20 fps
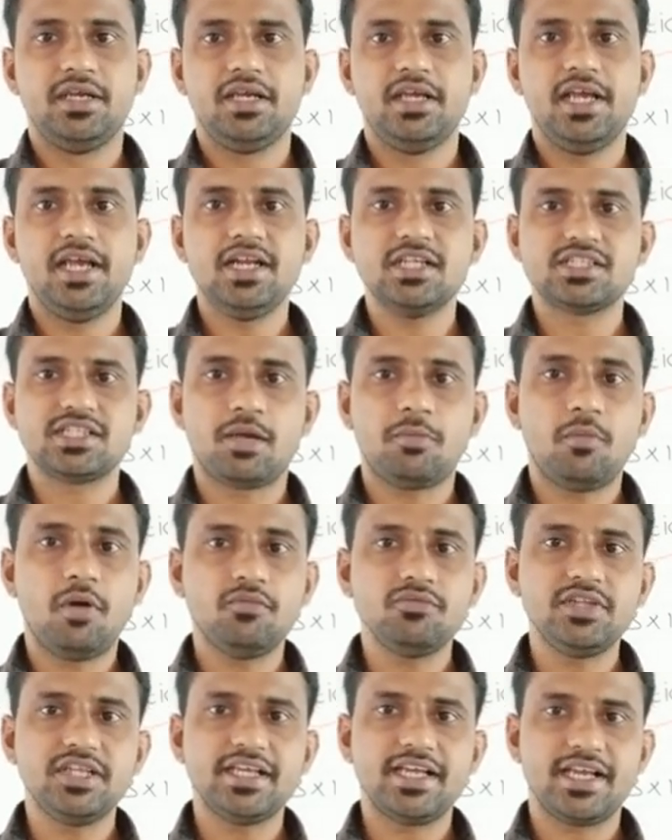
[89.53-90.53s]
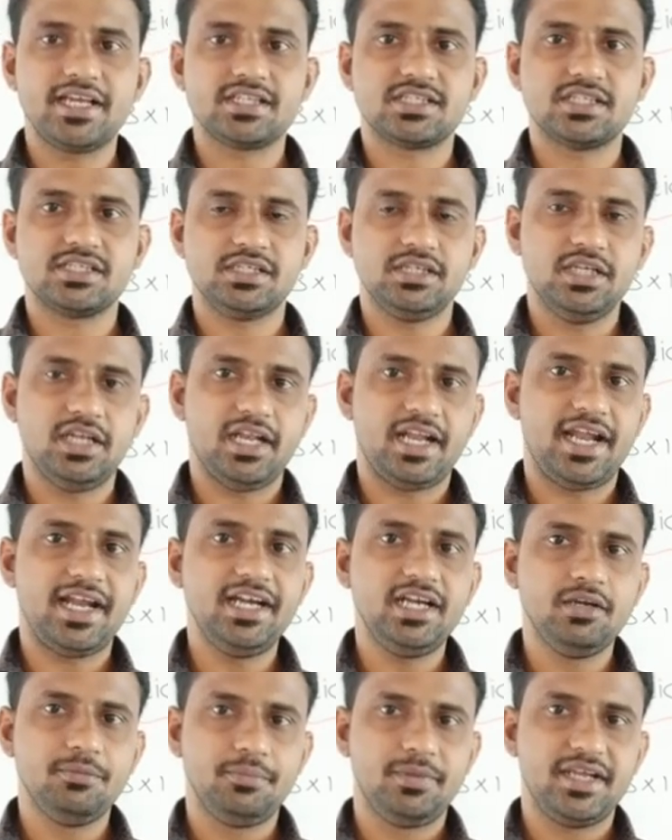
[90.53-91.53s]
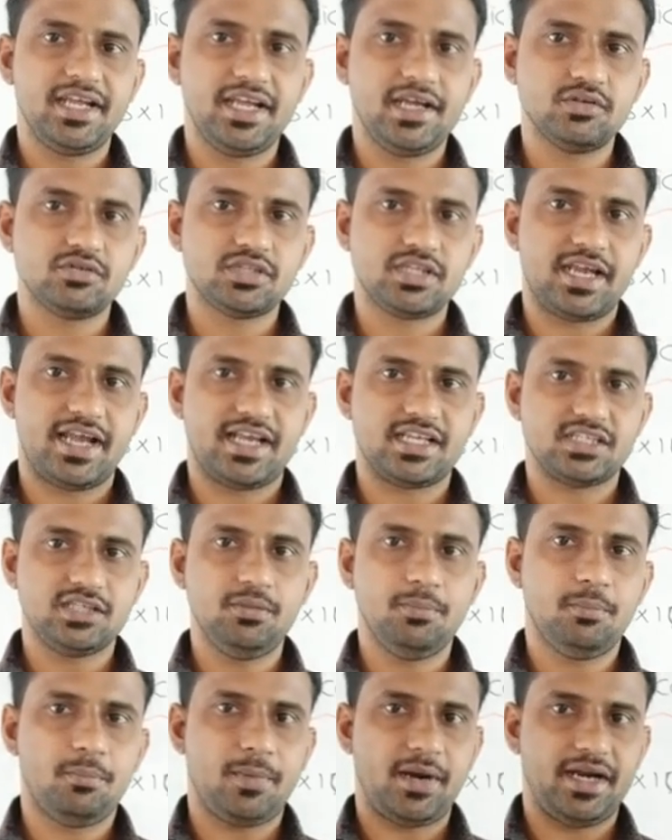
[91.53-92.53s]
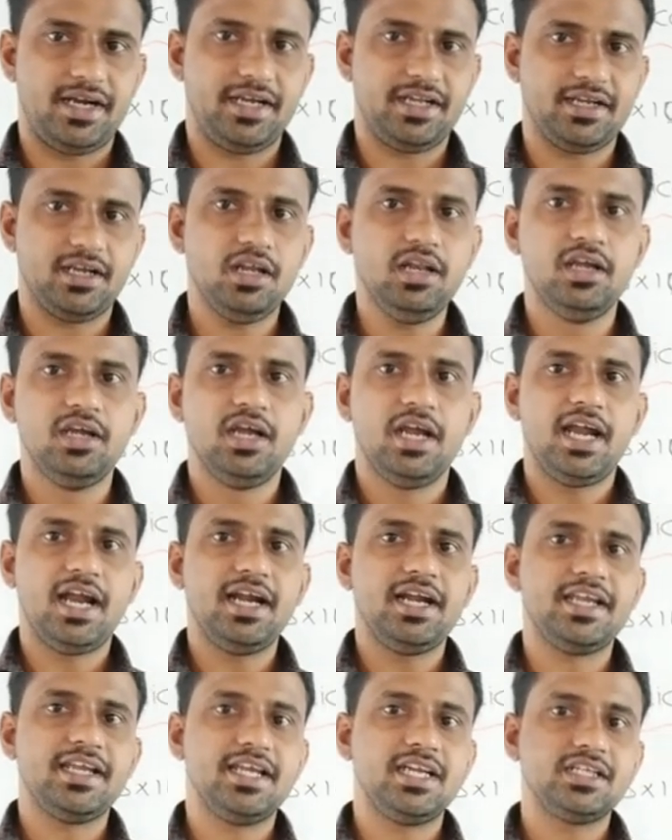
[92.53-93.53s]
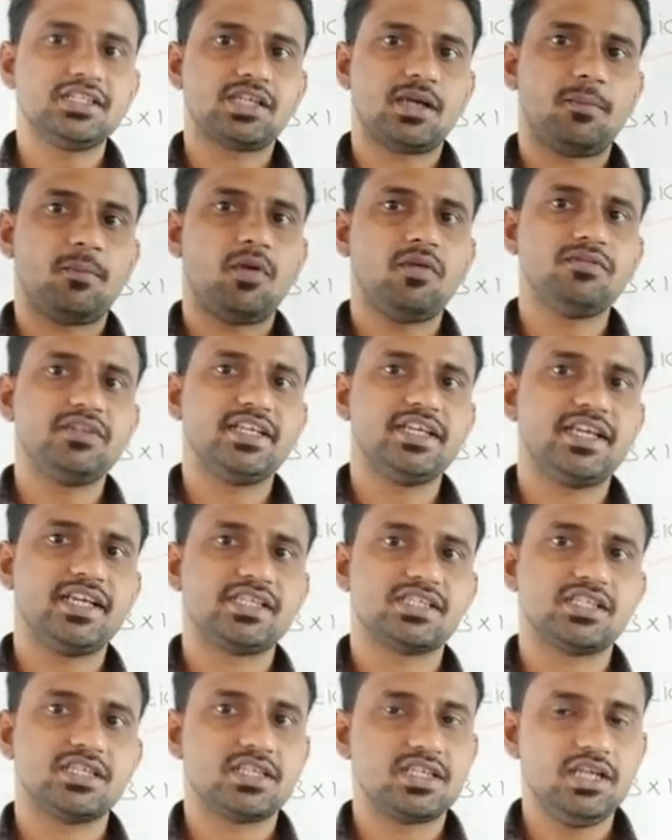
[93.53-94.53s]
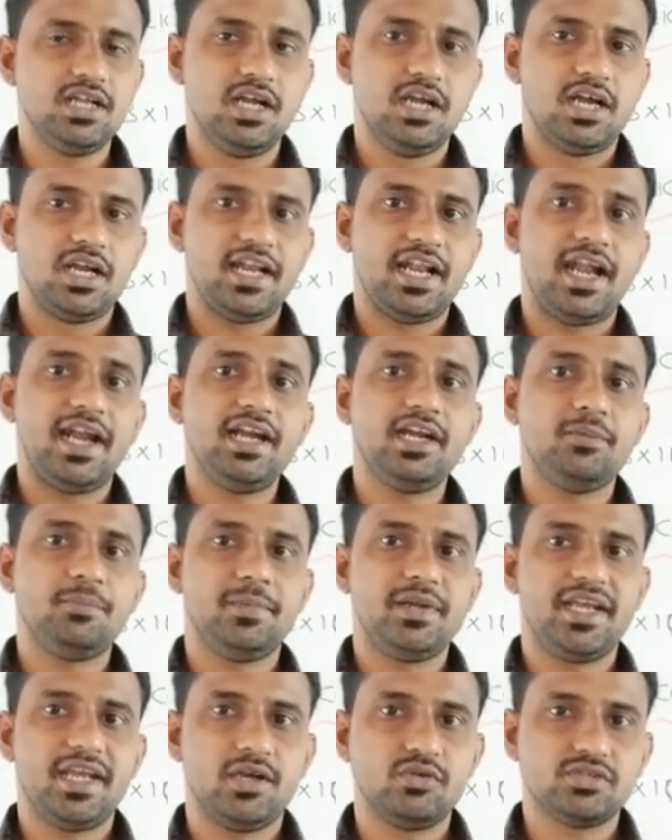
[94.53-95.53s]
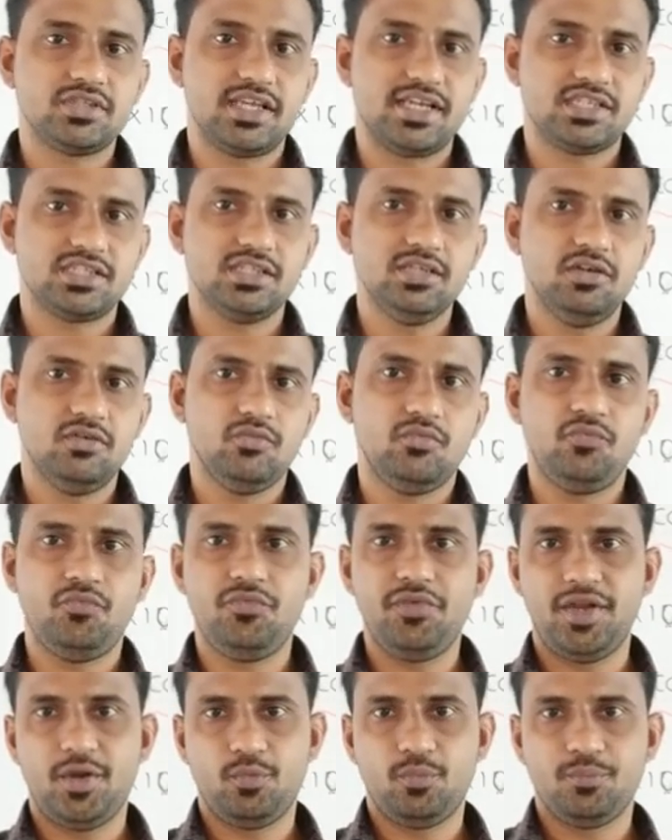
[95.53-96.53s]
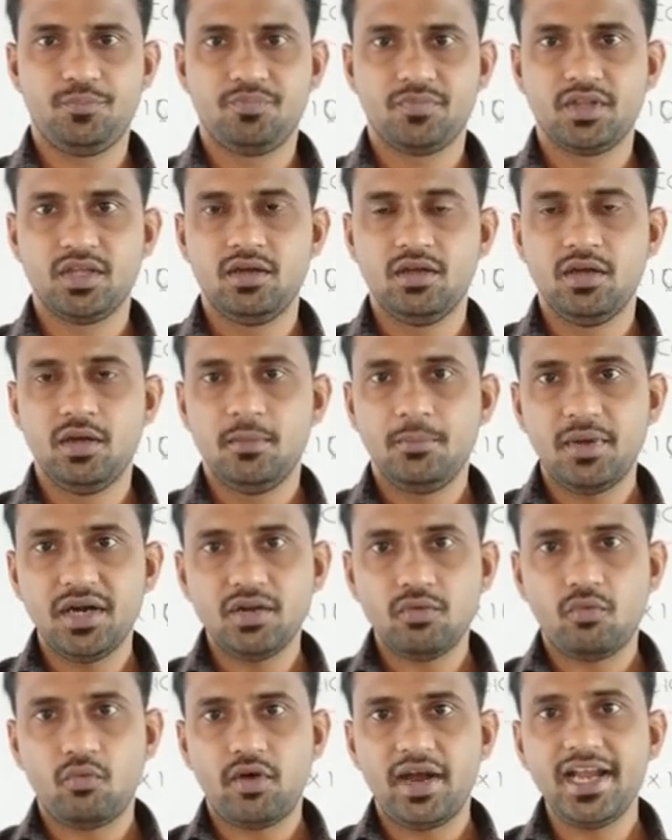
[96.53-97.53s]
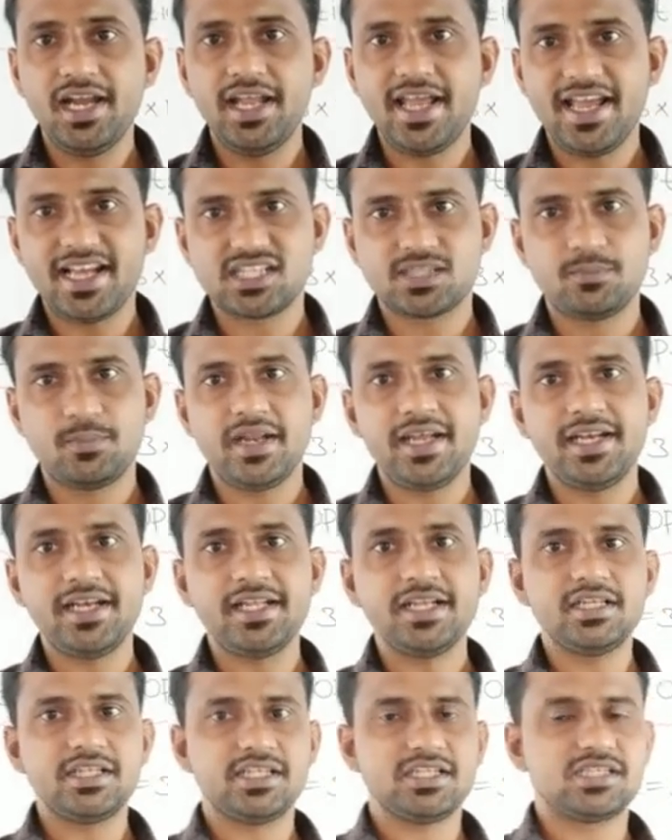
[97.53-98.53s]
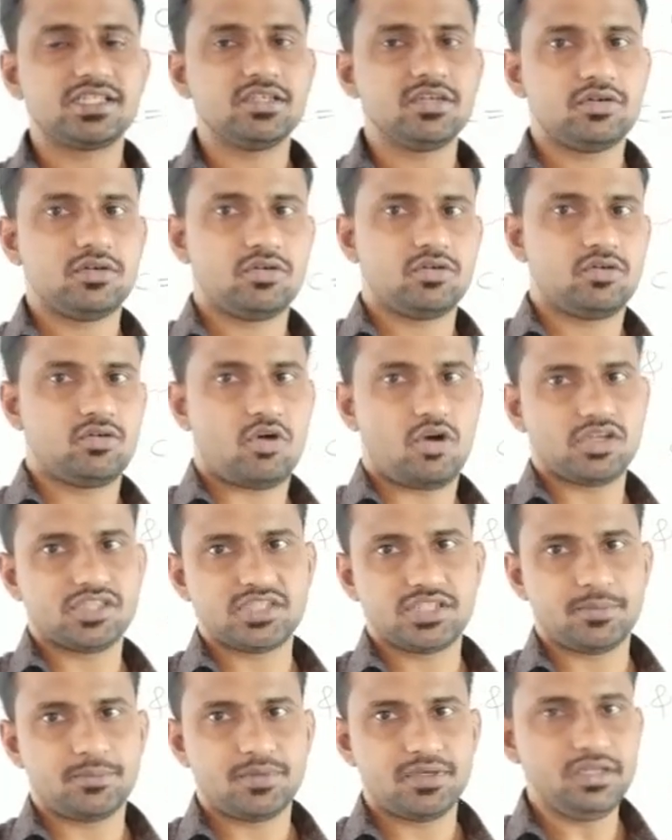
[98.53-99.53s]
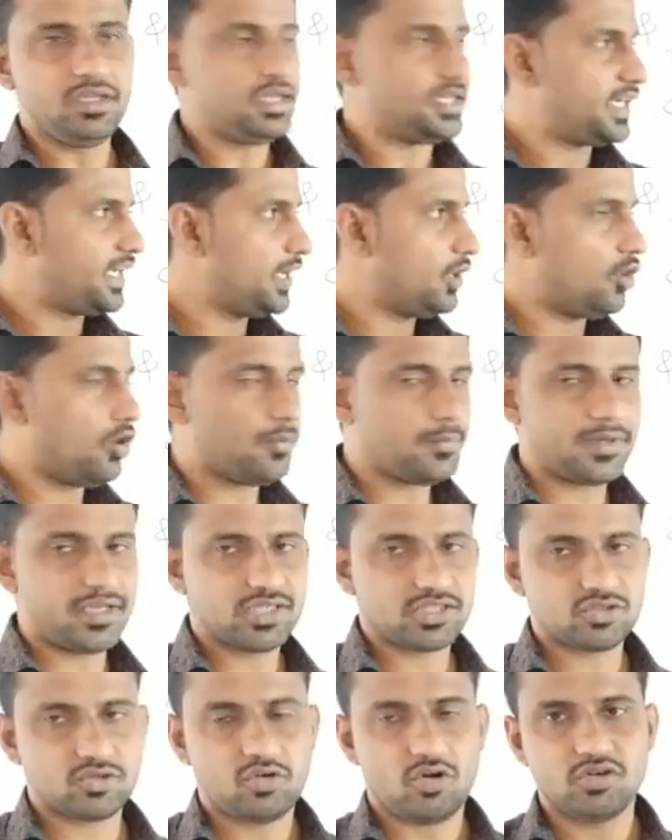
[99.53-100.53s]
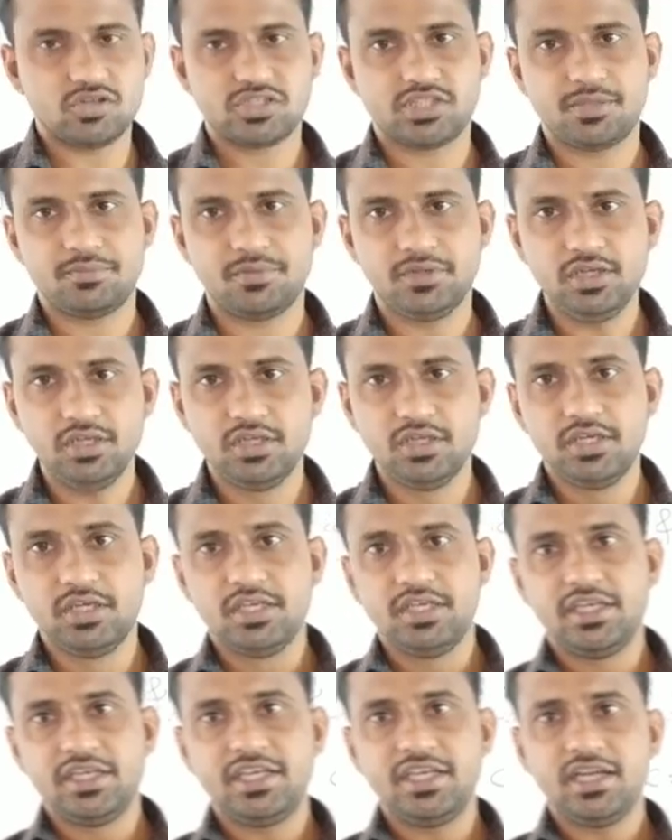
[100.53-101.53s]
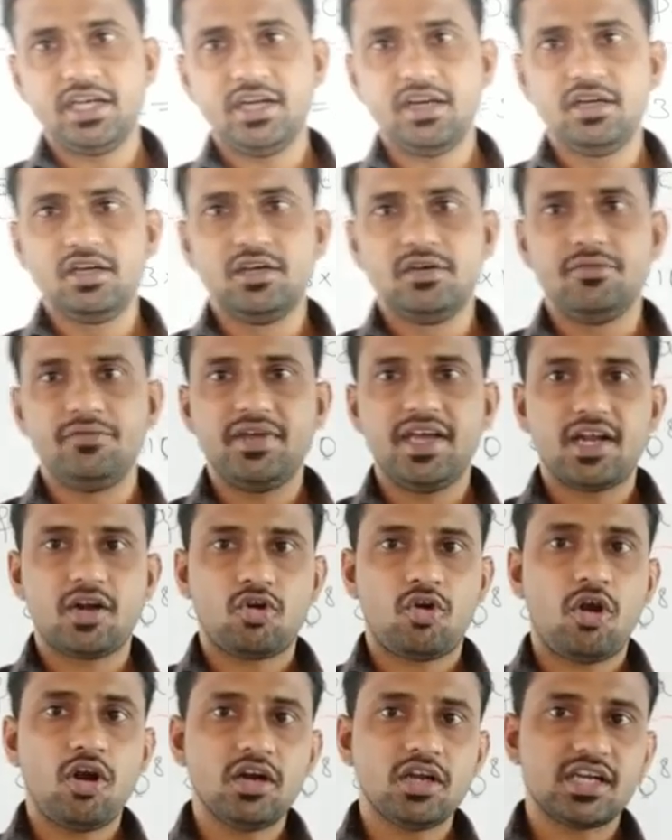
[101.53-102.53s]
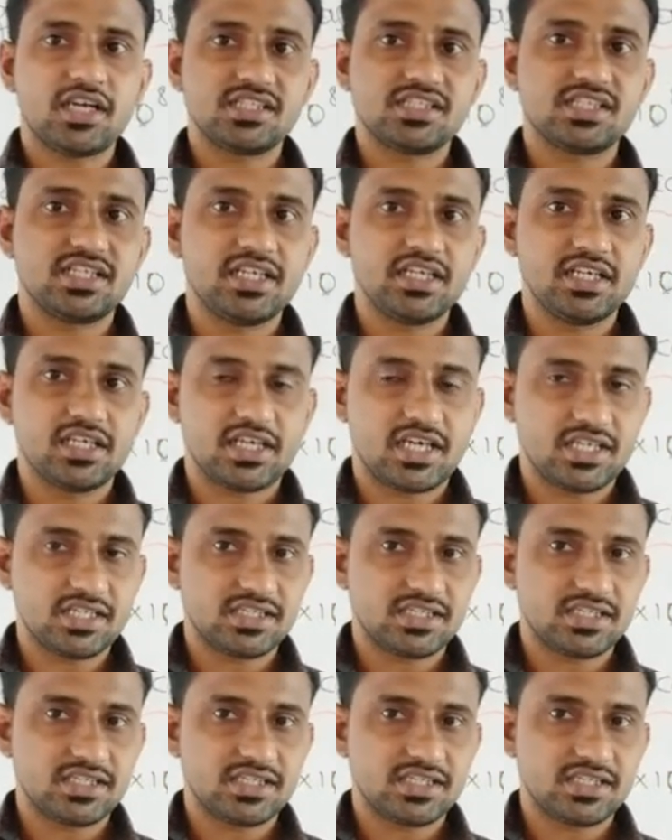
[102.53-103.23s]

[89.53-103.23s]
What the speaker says: In some of the cases light behaves as a particle and in some of the cases light behaves as a wave. But while explaining this concept, ray optics concept, here we are not considering